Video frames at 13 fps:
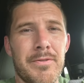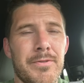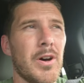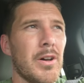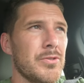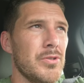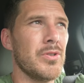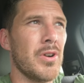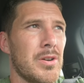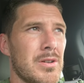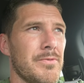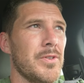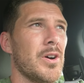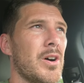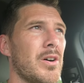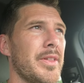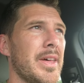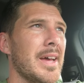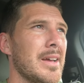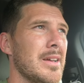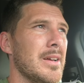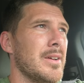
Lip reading: of y'all, 200 of y'all that